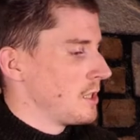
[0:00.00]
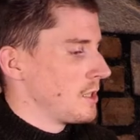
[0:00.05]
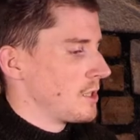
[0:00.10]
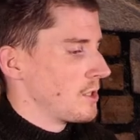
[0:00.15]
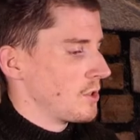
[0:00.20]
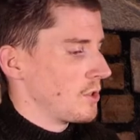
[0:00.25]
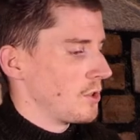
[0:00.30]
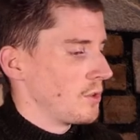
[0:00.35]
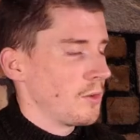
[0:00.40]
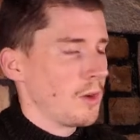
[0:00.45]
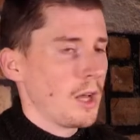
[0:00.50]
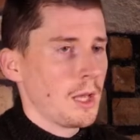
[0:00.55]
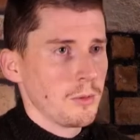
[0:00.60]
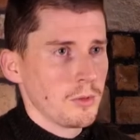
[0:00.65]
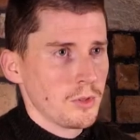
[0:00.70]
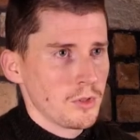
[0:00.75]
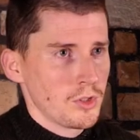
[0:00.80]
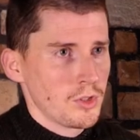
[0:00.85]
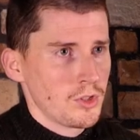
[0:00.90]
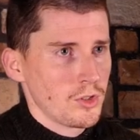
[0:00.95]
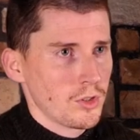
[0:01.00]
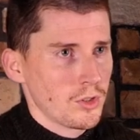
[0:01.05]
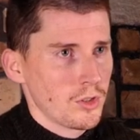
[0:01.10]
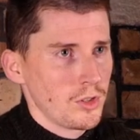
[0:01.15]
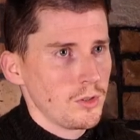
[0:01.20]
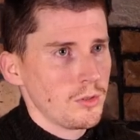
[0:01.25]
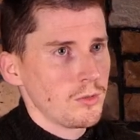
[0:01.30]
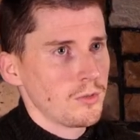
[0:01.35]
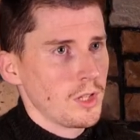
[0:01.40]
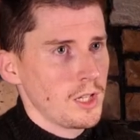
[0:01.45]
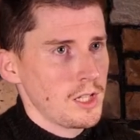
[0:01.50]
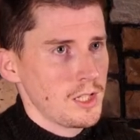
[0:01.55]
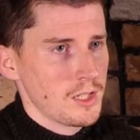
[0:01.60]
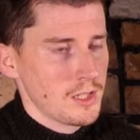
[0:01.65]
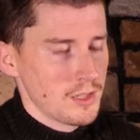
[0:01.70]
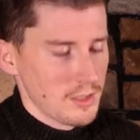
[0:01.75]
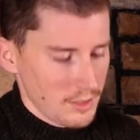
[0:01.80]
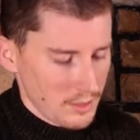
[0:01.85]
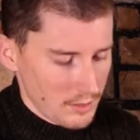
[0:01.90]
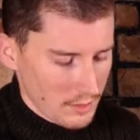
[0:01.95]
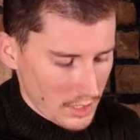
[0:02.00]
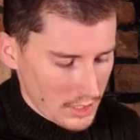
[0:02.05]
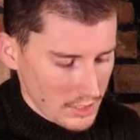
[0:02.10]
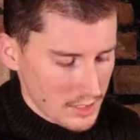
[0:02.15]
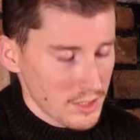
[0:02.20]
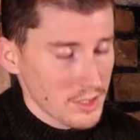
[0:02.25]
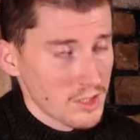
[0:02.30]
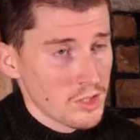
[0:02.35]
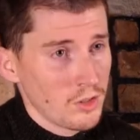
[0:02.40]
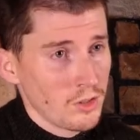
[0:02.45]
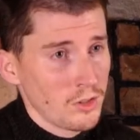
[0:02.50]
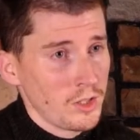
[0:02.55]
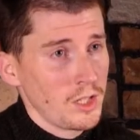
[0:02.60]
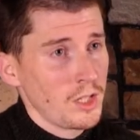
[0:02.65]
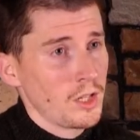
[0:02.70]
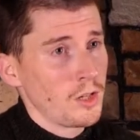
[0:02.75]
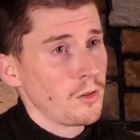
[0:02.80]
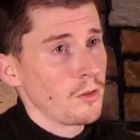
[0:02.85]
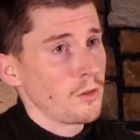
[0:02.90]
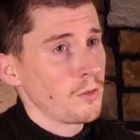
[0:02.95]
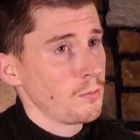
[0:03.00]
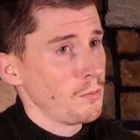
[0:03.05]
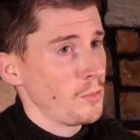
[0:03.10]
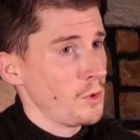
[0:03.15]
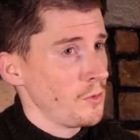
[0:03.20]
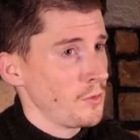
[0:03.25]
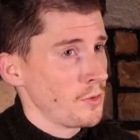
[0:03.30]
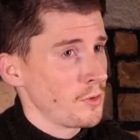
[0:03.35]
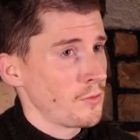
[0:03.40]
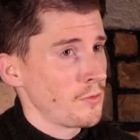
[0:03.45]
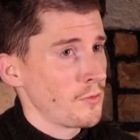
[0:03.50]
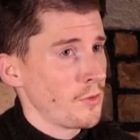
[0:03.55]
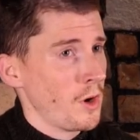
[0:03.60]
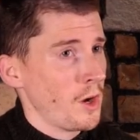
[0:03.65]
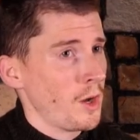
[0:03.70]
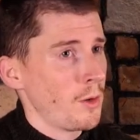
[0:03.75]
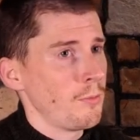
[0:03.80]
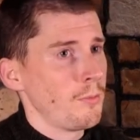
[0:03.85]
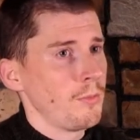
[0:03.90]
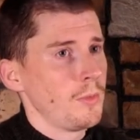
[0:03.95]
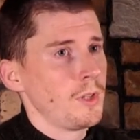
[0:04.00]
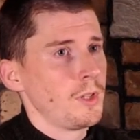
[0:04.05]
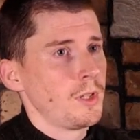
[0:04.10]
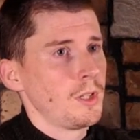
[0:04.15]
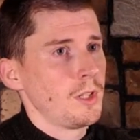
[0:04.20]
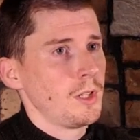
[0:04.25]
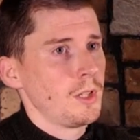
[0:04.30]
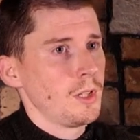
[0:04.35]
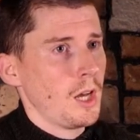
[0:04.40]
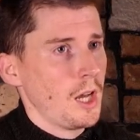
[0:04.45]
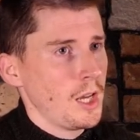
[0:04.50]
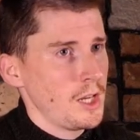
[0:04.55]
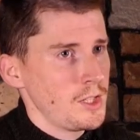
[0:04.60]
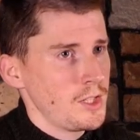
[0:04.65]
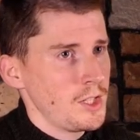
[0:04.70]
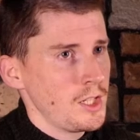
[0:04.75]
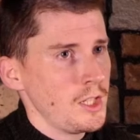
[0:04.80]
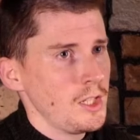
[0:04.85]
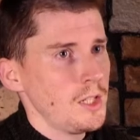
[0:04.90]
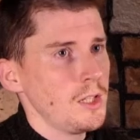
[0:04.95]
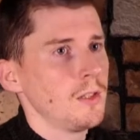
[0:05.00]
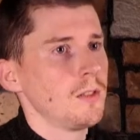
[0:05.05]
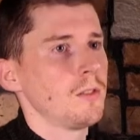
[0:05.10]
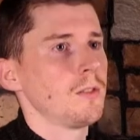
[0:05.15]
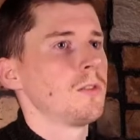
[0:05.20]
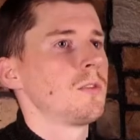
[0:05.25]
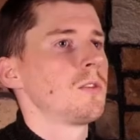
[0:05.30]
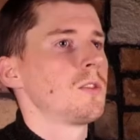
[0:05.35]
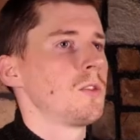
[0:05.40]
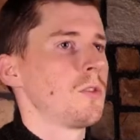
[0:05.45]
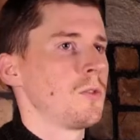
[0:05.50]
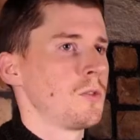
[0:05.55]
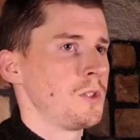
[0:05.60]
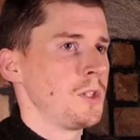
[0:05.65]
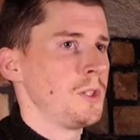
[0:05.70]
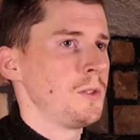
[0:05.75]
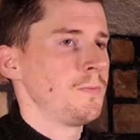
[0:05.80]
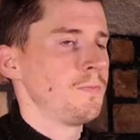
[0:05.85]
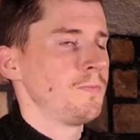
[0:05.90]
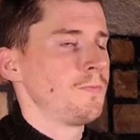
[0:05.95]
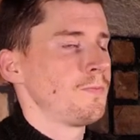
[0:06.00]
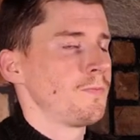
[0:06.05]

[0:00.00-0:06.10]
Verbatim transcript: So I'm going to show you nice nice and slowly now, moving from high D to low D.